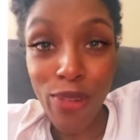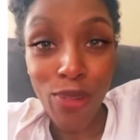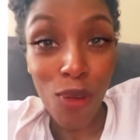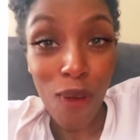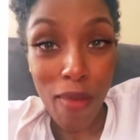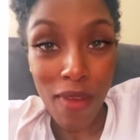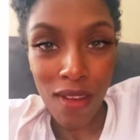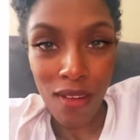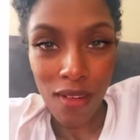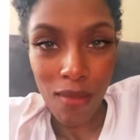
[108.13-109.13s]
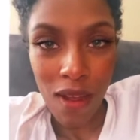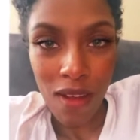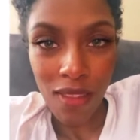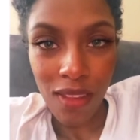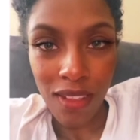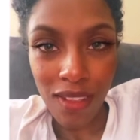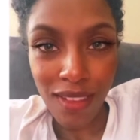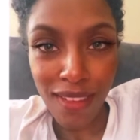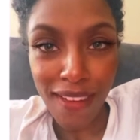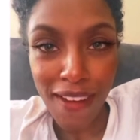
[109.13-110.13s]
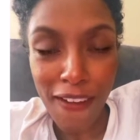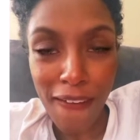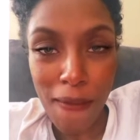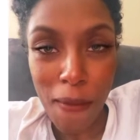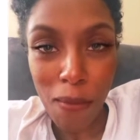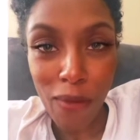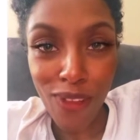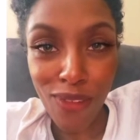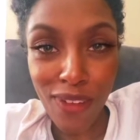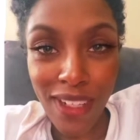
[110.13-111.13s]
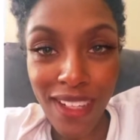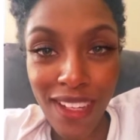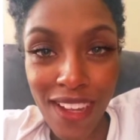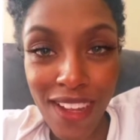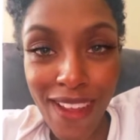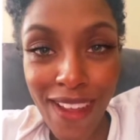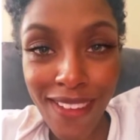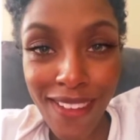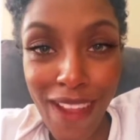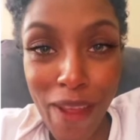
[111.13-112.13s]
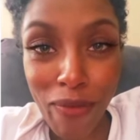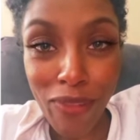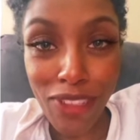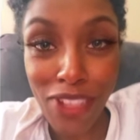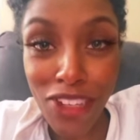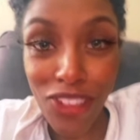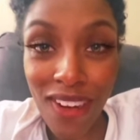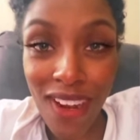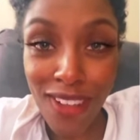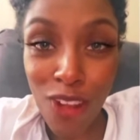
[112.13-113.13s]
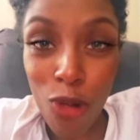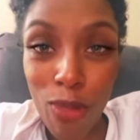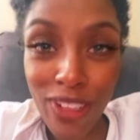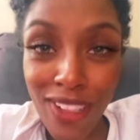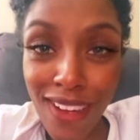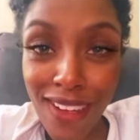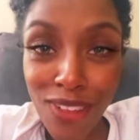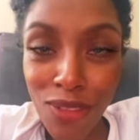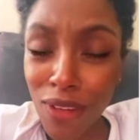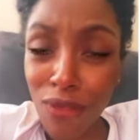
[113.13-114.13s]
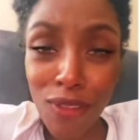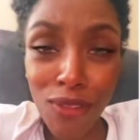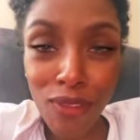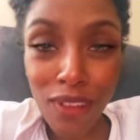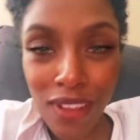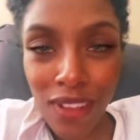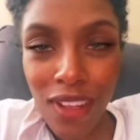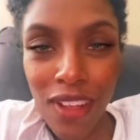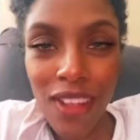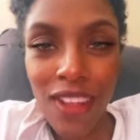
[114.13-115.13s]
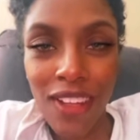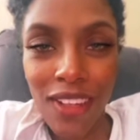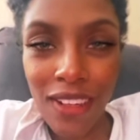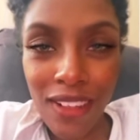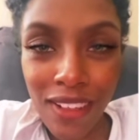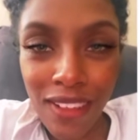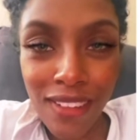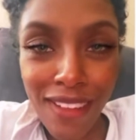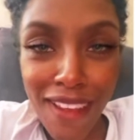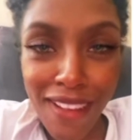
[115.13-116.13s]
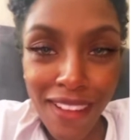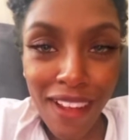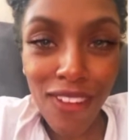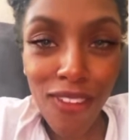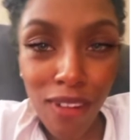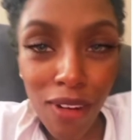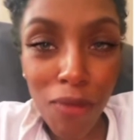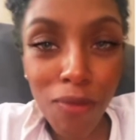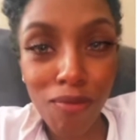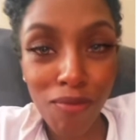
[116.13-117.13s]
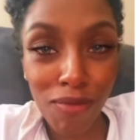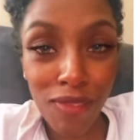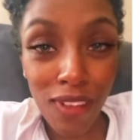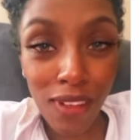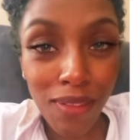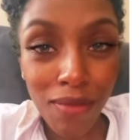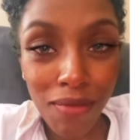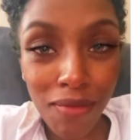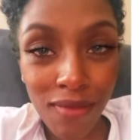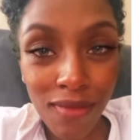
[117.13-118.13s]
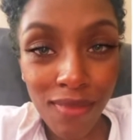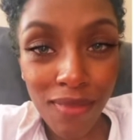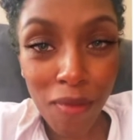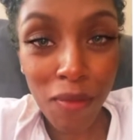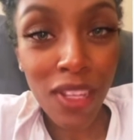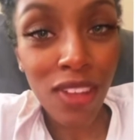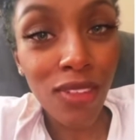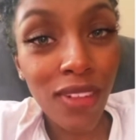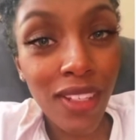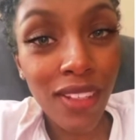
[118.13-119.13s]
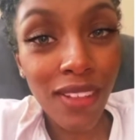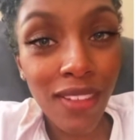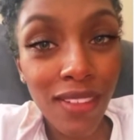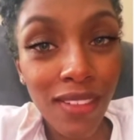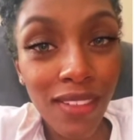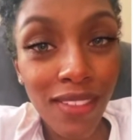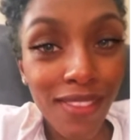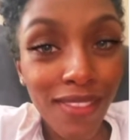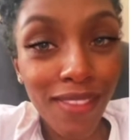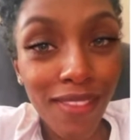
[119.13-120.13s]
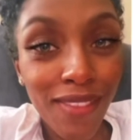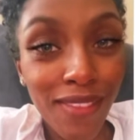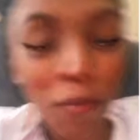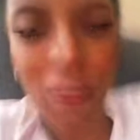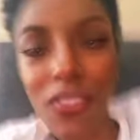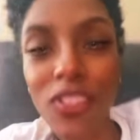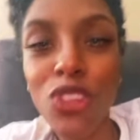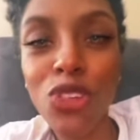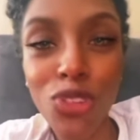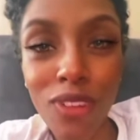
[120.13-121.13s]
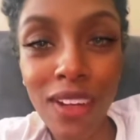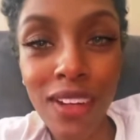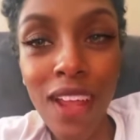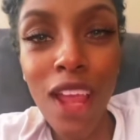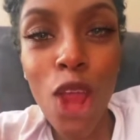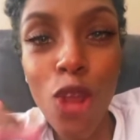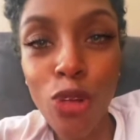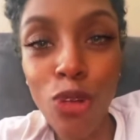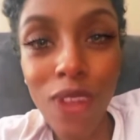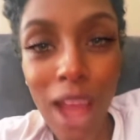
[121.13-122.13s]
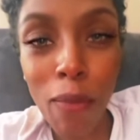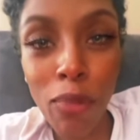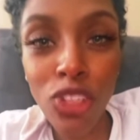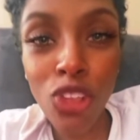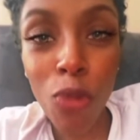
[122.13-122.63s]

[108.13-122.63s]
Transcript: so I've been hearing about this motherfucking slap teacher October challenge, whatever the fuck that these kids got going on. Look, I'm gonna tell you this. Let me give it to you straight. Do not put